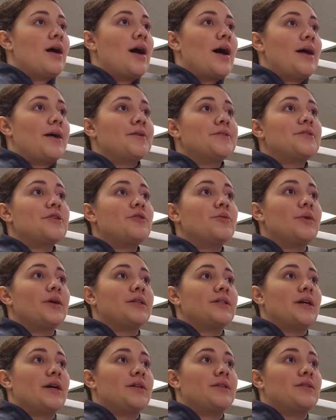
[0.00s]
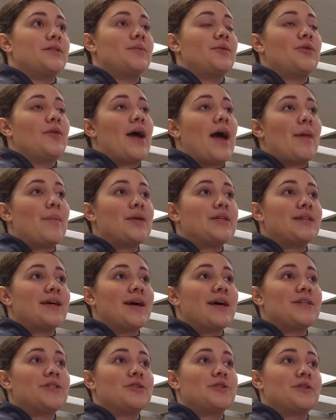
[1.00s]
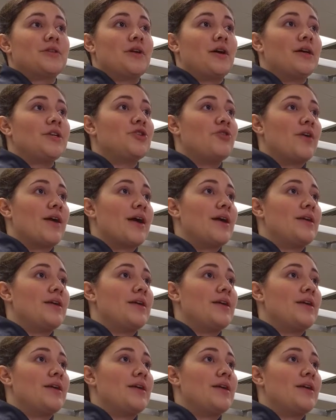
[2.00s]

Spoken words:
I also worked on some new appetizers and entree